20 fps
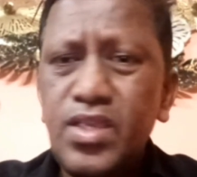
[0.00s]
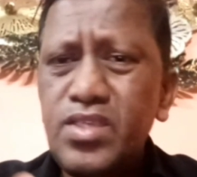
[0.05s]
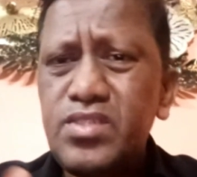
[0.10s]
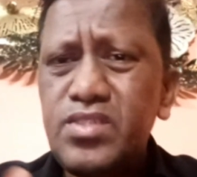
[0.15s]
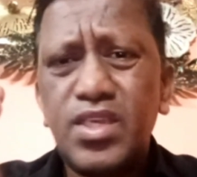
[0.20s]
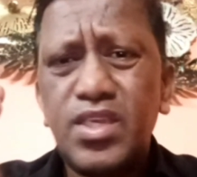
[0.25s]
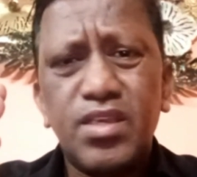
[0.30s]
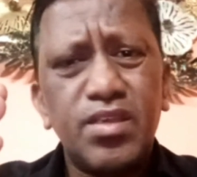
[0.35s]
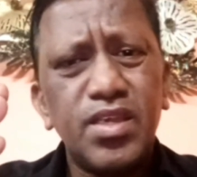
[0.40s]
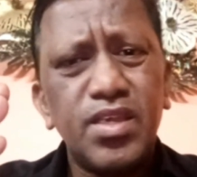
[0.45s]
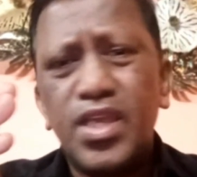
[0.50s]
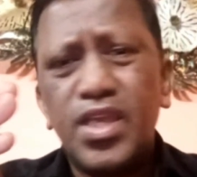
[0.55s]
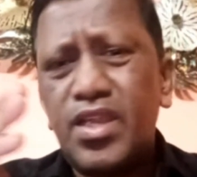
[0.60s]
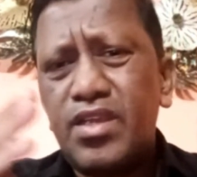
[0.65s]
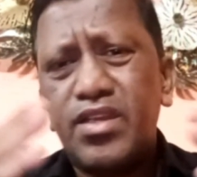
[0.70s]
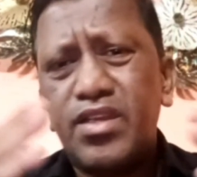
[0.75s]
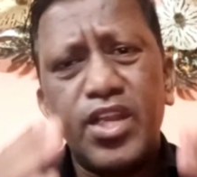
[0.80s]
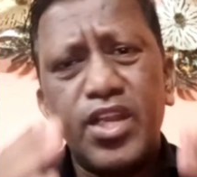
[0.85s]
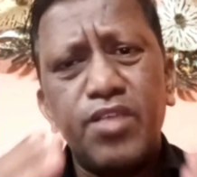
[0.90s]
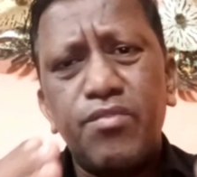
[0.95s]
See,
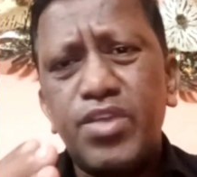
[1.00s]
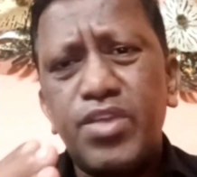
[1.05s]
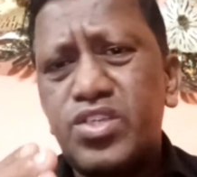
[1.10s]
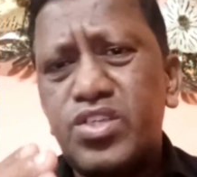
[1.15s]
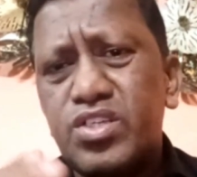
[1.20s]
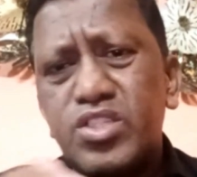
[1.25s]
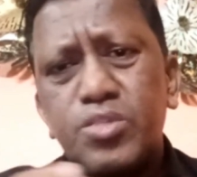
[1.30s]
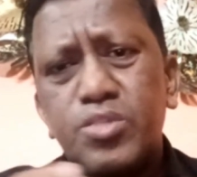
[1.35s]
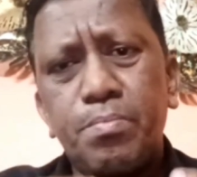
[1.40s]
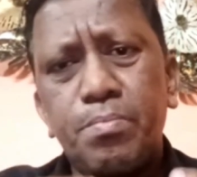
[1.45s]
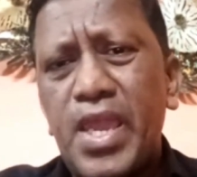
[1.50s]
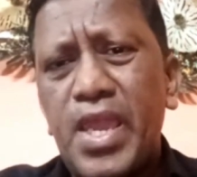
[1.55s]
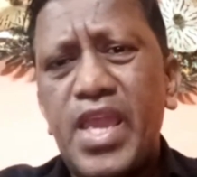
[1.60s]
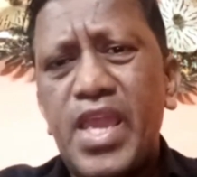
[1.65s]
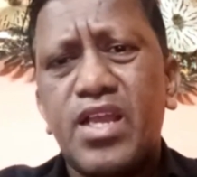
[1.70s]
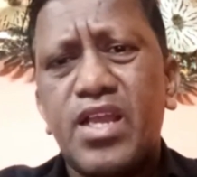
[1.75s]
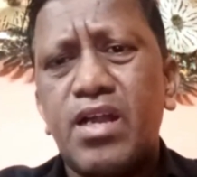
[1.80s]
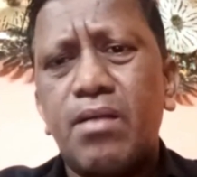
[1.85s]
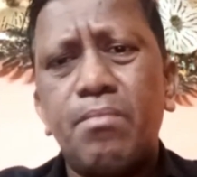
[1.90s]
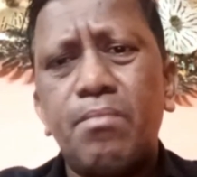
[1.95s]
derivations
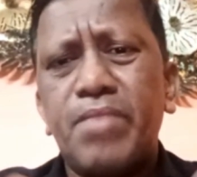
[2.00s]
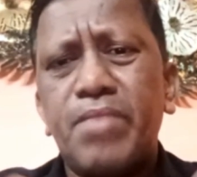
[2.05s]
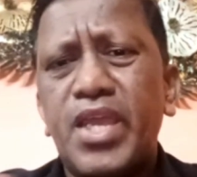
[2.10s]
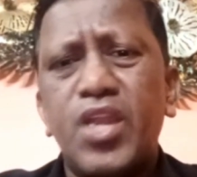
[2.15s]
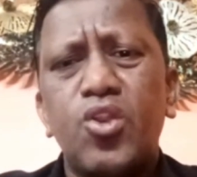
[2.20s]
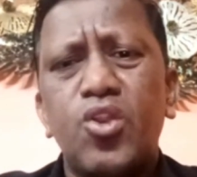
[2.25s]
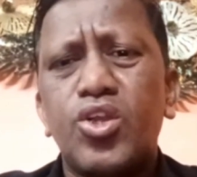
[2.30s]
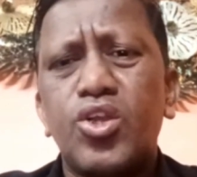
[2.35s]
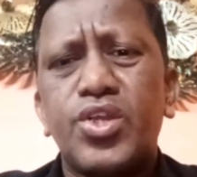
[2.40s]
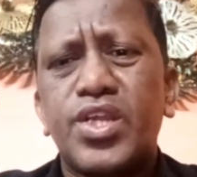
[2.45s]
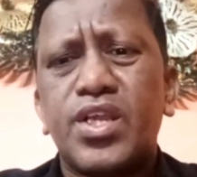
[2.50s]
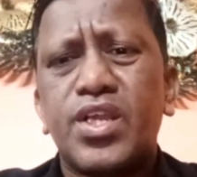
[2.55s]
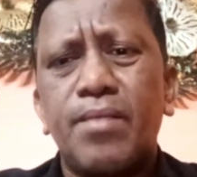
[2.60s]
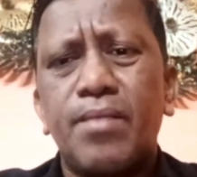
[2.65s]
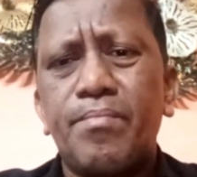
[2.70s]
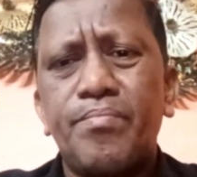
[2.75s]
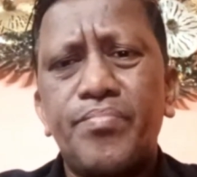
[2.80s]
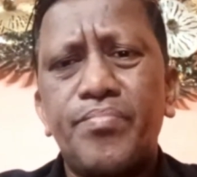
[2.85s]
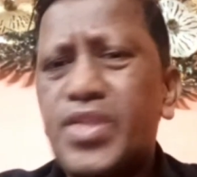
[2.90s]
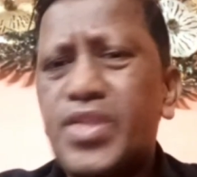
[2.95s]
may come, may not
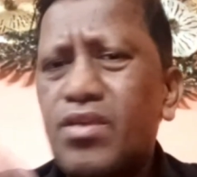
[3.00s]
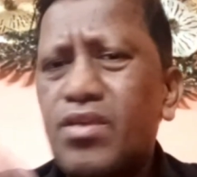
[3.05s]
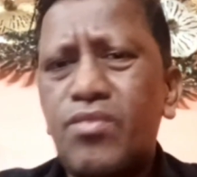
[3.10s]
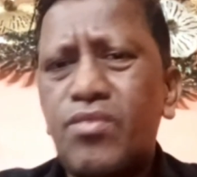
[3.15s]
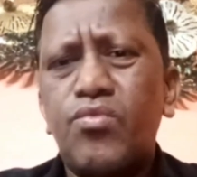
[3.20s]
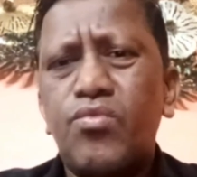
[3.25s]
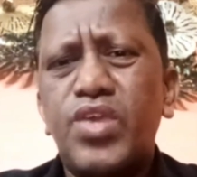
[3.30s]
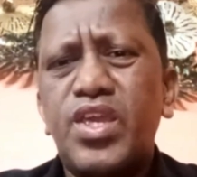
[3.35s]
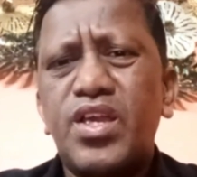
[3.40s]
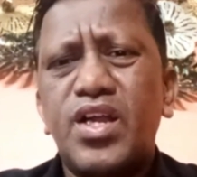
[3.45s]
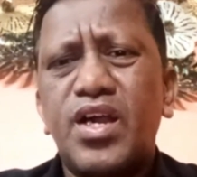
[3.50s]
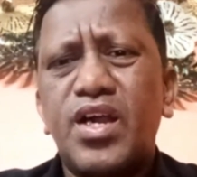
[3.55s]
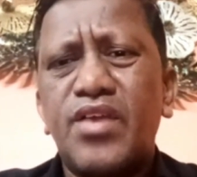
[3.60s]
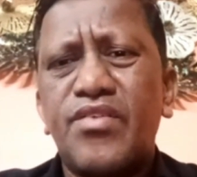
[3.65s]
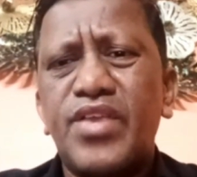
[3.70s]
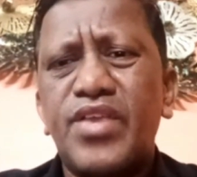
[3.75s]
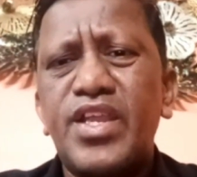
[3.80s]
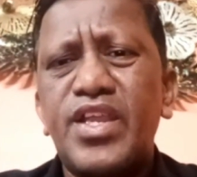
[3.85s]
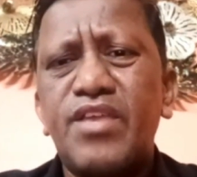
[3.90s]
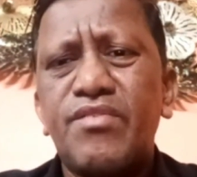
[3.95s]
come. We are
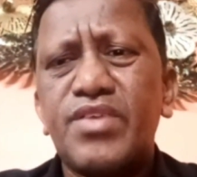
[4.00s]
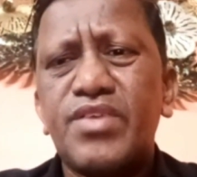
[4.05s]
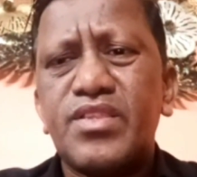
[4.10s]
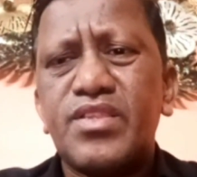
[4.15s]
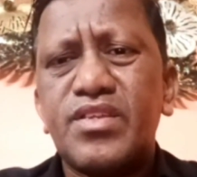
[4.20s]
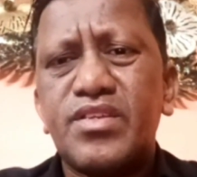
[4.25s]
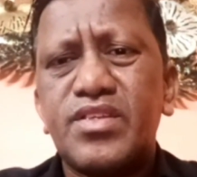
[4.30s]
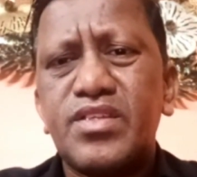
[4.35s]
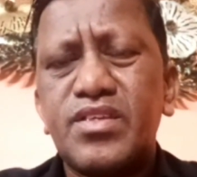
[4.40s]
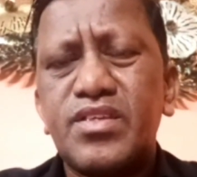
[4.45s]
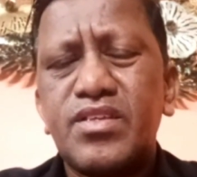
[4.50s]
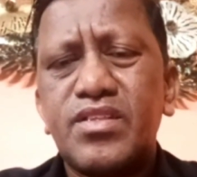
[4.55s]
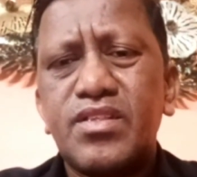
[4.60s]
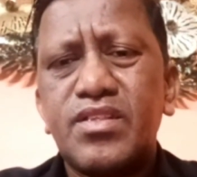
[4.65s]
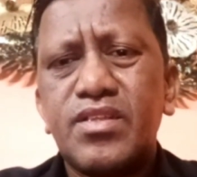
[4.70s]
ready with it.